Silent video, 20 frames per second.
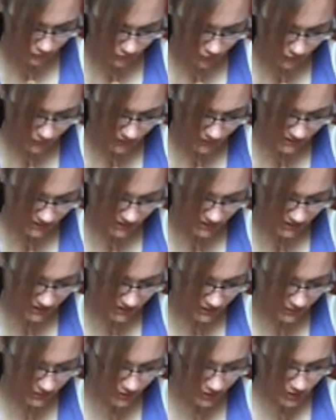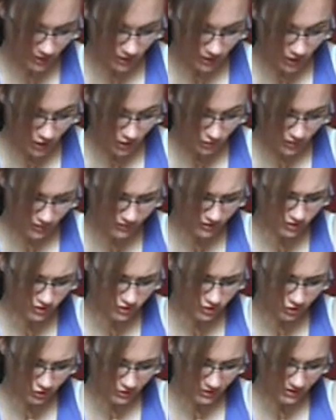Remove the teeth. When
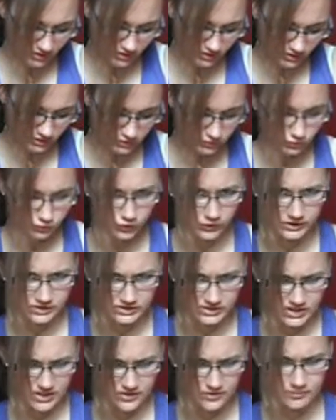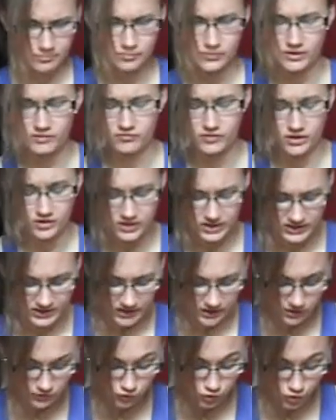you do this for the teeth, be very
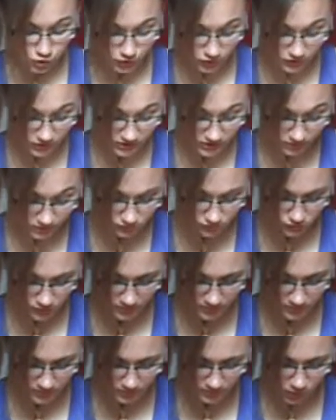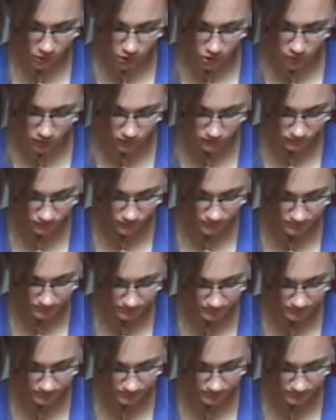careful or you'll end up ripping them off.